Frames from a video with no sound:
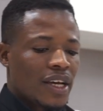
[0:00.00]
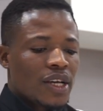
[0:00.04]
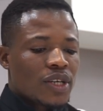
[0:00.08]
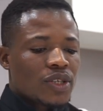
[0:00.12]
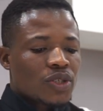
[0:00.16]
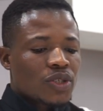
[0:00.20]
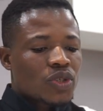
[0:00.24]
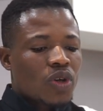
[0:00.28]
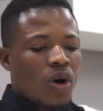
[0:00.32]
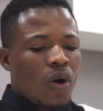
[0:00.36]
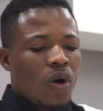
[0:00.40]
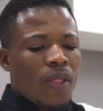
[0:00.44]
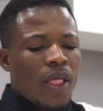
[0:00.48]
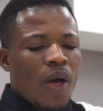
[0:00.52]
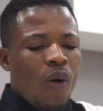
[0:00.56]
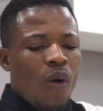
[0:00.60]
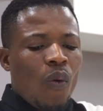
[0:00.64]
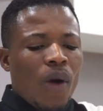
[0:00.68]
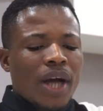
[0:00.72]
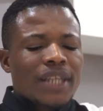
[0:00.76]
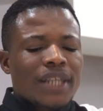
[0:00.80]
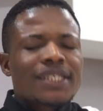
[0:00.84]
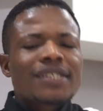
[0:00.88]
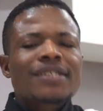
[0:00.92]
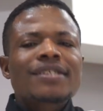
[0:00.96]
So,
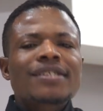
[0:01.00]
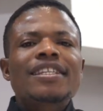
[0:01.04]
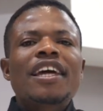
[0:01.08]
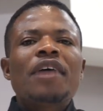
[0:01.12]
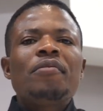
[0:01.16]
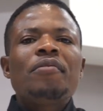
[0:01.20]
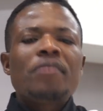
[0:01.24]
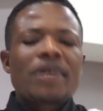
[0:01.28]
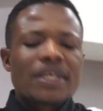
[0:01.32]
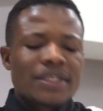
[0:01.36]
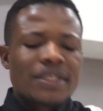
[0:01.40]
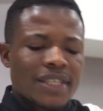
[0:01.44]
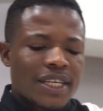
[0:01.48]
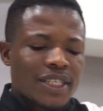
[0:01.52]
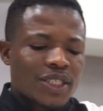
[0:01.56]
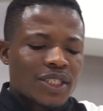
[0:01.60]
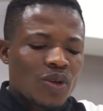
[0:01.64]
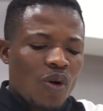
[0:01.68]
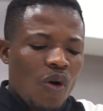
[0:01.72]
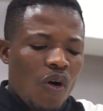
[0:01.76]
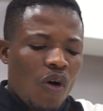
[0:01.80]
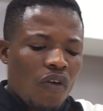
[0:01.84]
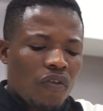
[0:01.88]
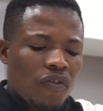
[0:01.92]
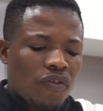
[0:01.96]
what is the message
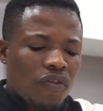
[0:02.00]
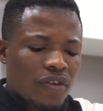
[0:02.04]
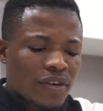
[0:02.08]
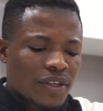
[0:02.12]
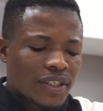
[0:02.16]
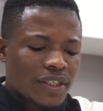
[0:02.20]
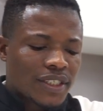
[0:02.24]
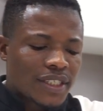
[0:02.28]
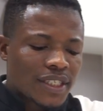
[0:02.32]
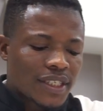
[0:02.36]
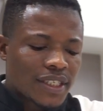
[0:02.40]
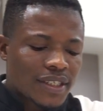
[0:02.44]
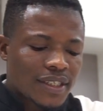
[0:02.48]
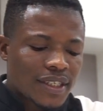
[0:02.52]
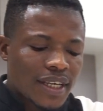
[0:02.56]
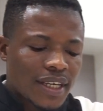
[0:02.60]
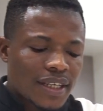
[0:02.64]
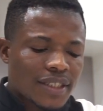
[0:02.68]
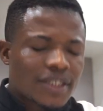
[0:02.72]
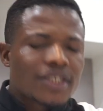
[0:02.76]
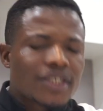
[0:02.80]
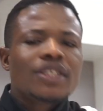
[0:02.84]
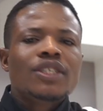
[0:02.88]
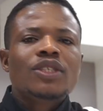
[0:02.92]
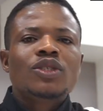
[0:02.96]
of
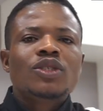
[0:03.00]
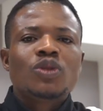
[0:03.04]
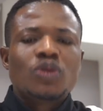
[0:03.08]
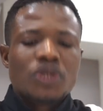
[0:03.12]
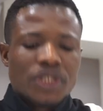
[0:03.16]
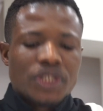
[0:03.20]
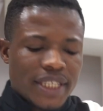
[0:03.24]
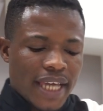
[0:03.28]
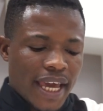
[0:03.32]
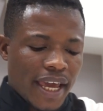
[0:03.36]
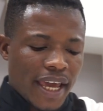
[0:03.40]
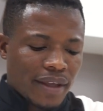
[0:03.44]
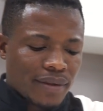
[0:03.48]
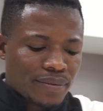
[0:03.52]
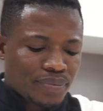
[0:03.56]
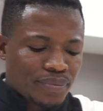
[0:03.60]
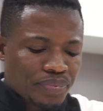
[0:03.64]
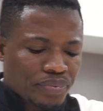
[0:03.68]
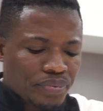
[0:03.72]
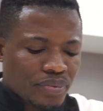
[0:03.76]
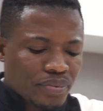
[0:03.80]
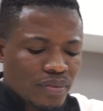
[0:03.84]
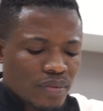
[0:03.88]
Jesus today?